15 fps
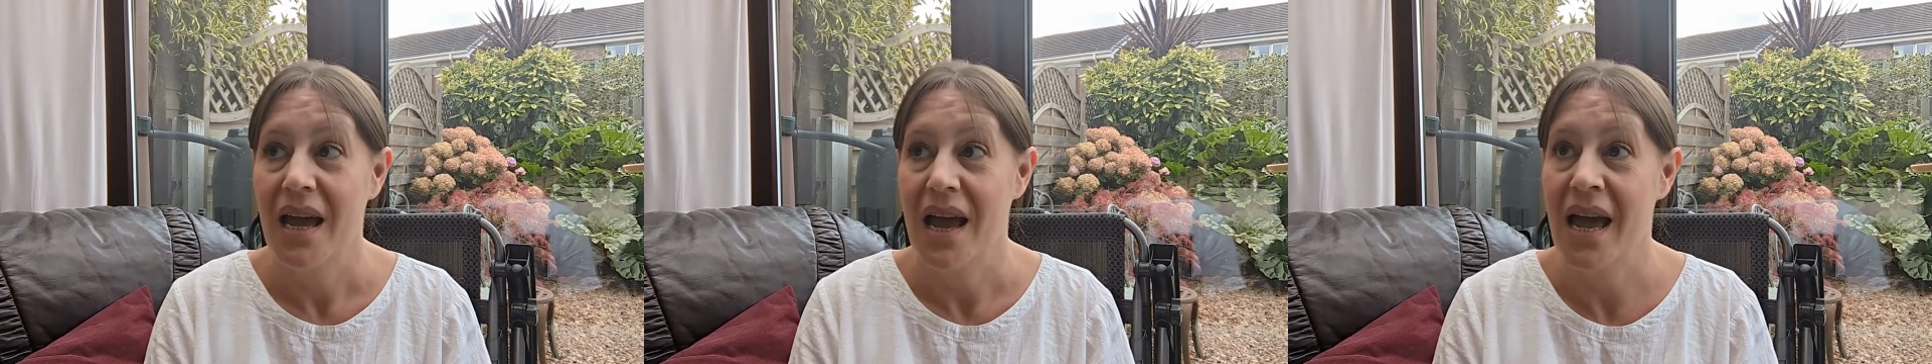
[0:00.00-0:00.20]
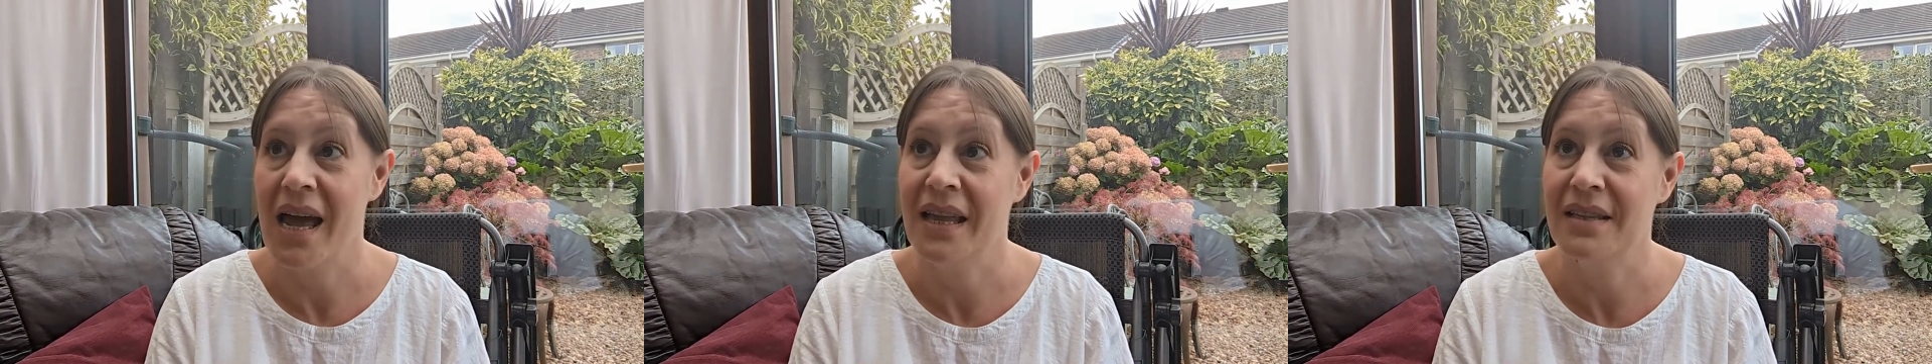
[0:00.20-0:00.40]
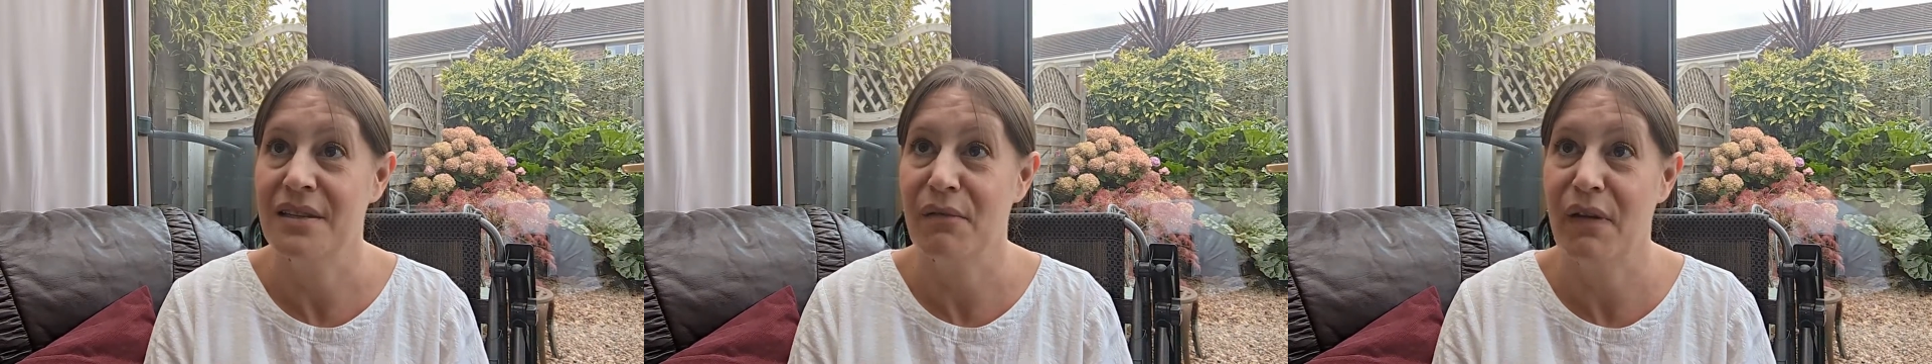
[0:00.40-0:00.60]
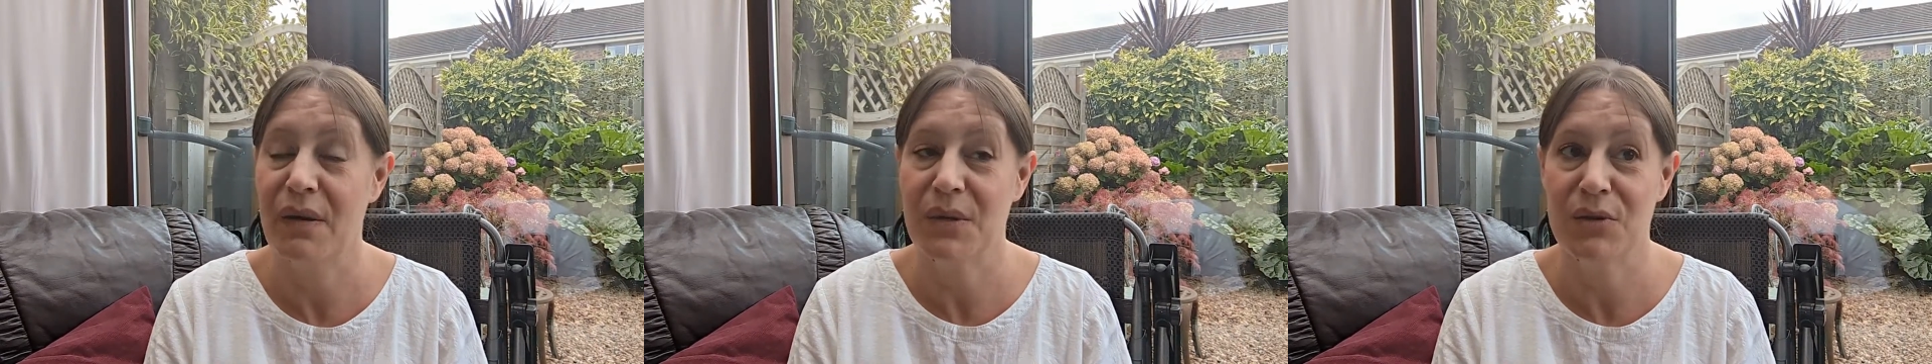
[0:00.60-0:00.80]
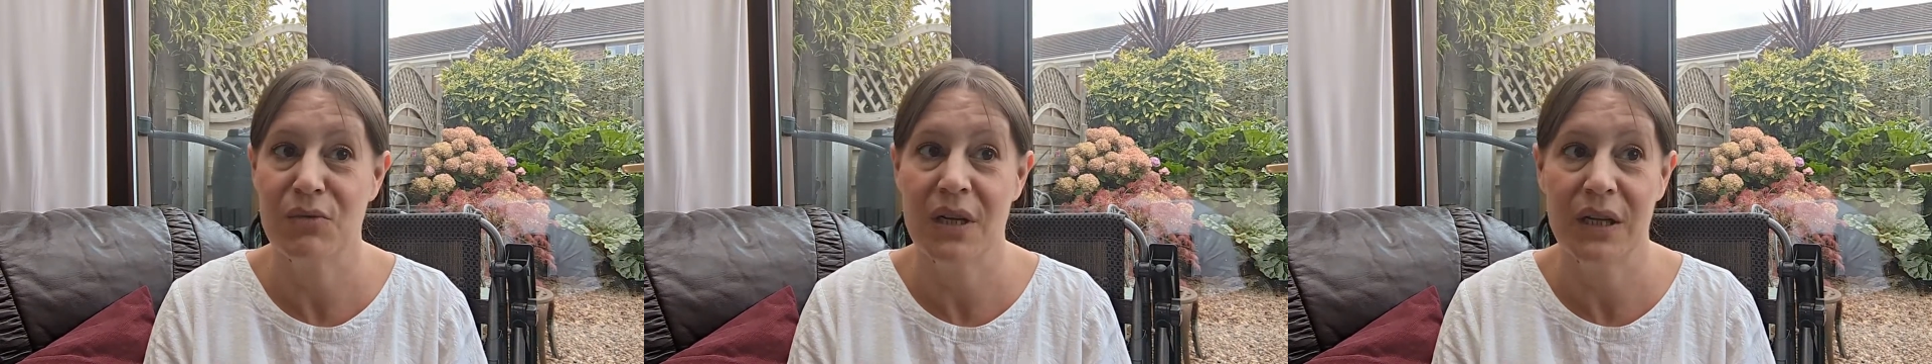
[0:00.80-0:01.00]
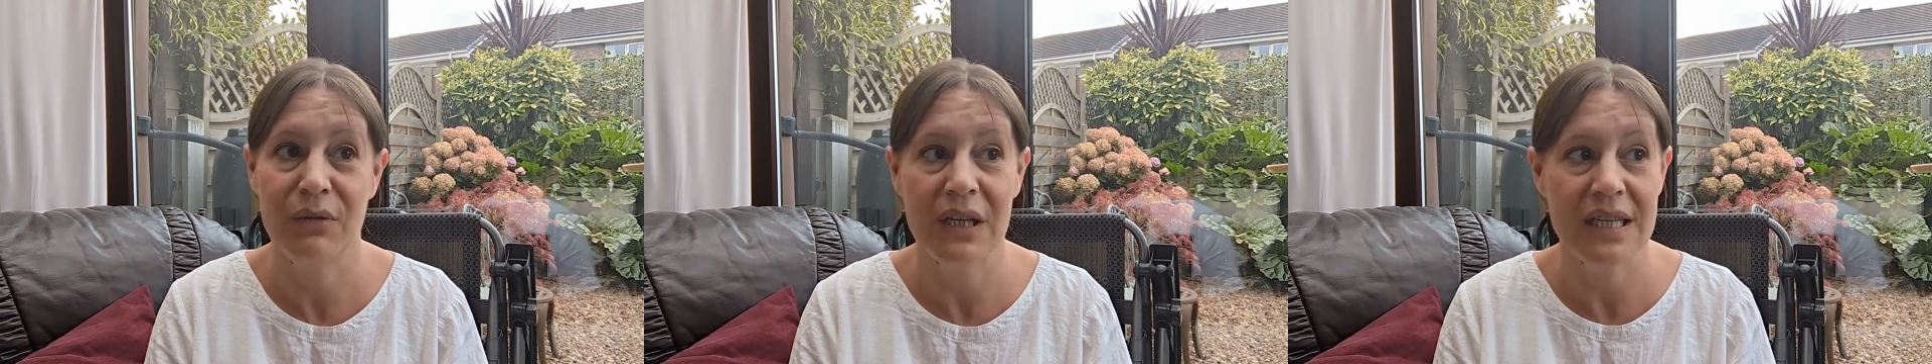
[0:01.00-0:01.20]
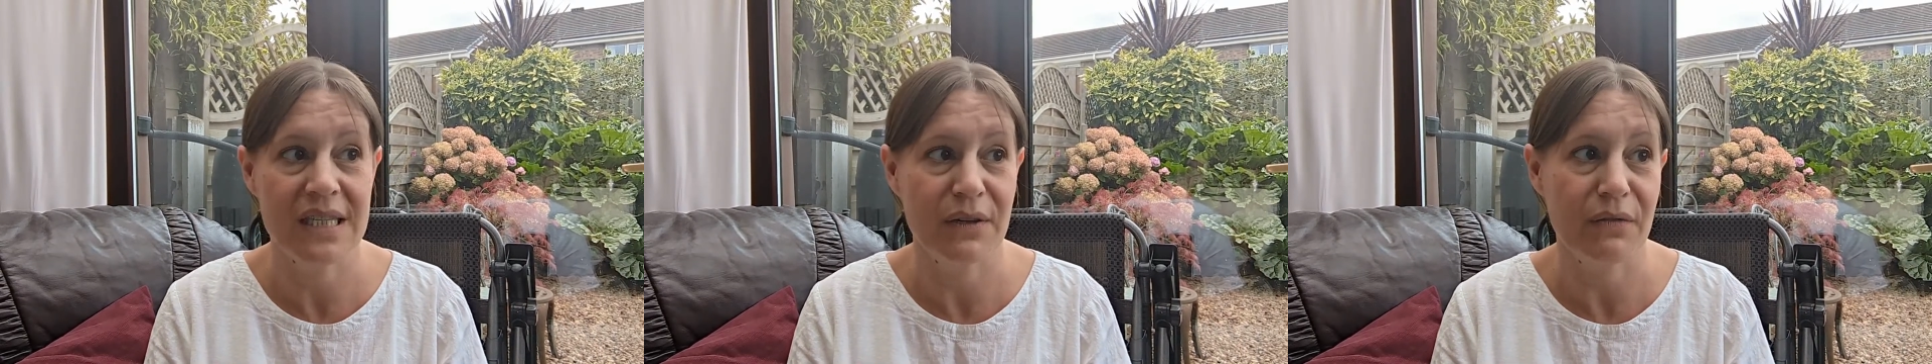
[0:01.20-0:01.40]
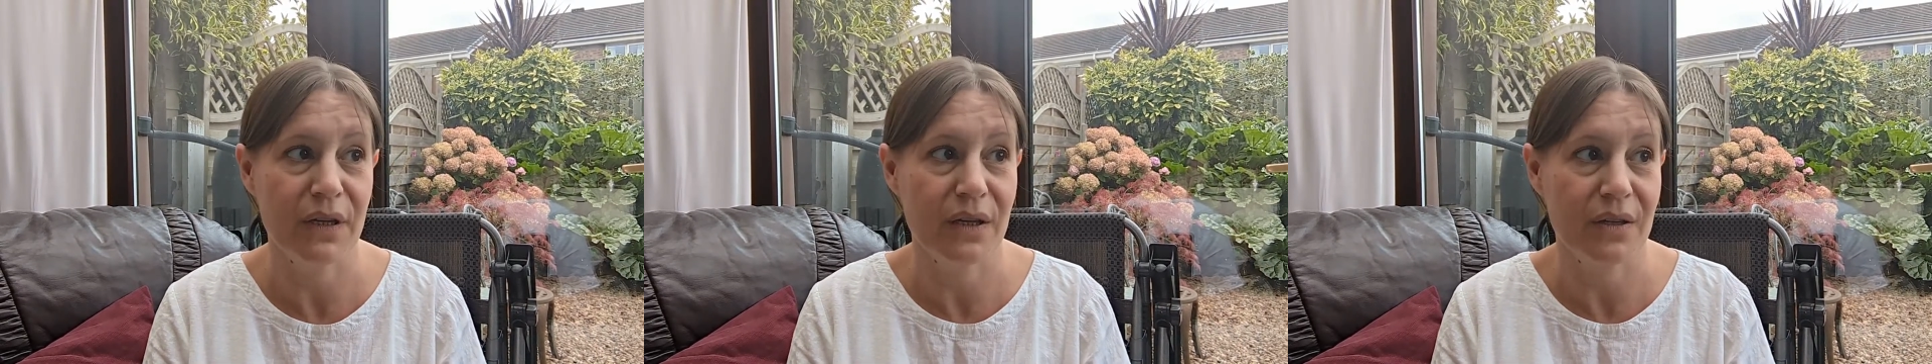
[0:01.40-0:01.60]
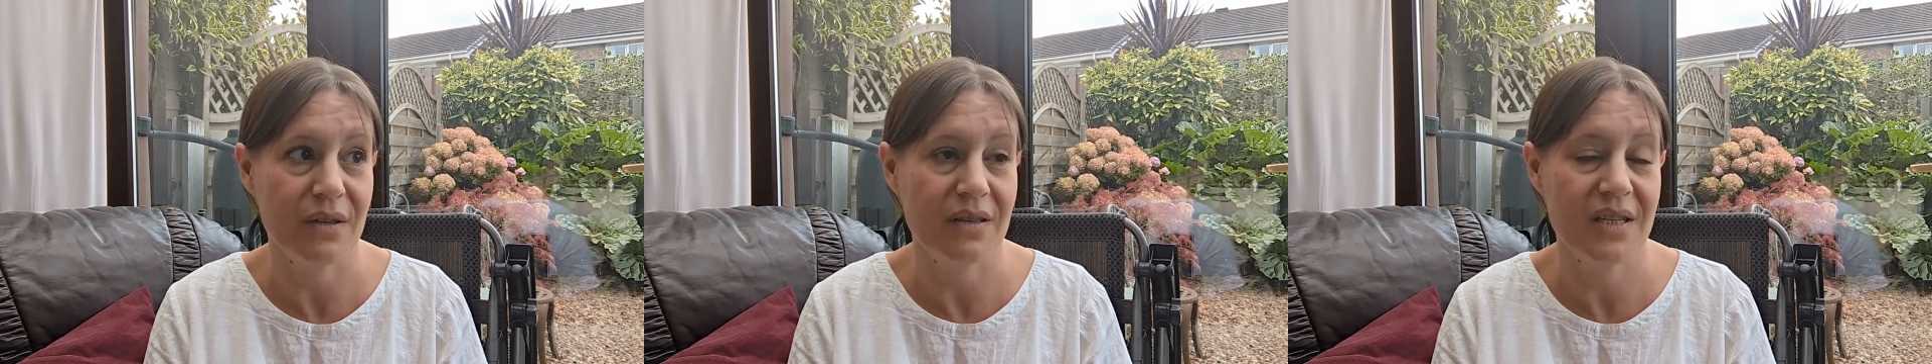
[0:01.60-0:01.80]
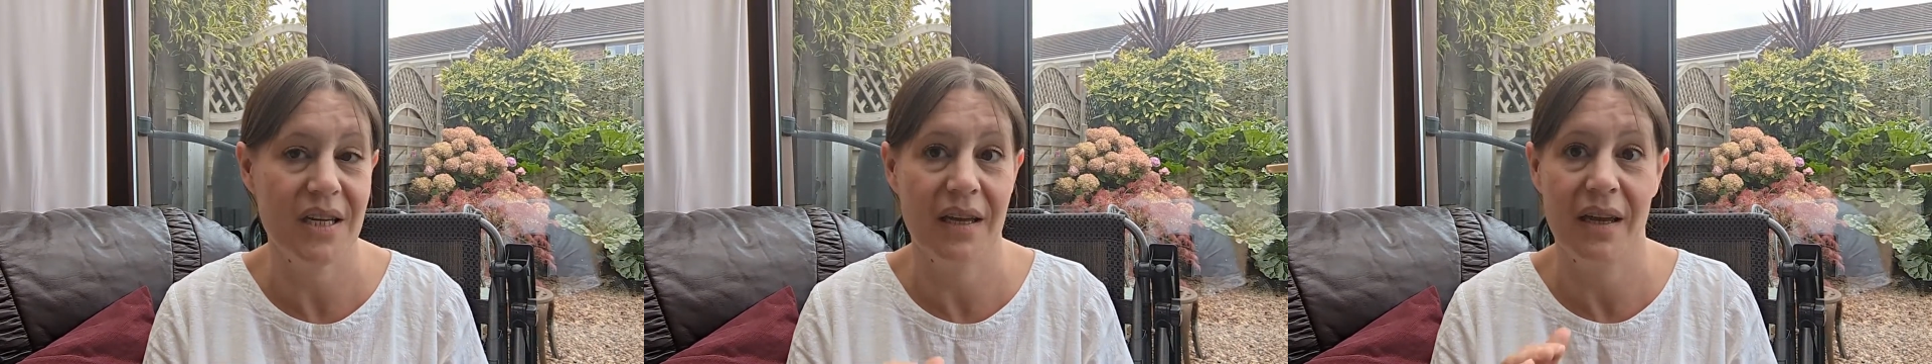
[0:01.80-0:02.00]
And I found it really, really
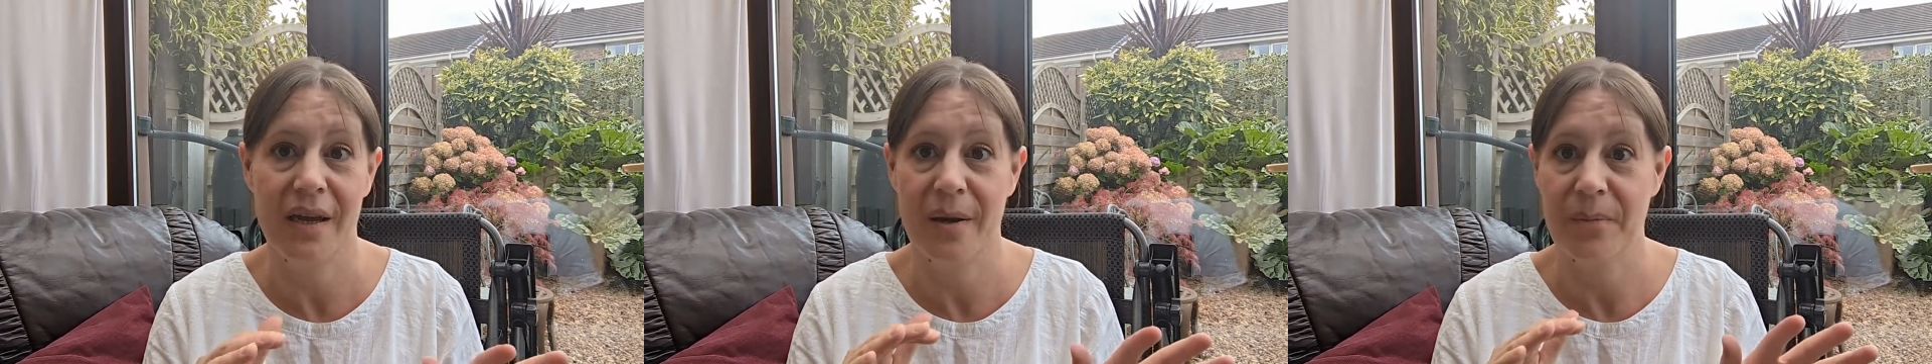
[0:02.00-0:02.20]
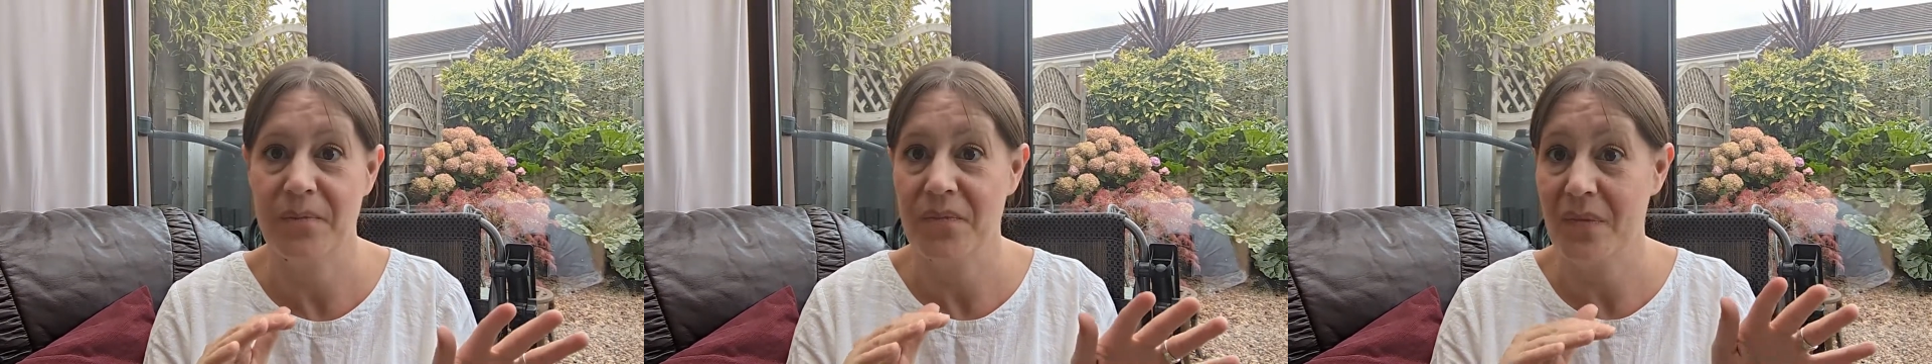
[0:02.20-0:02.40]
difficult to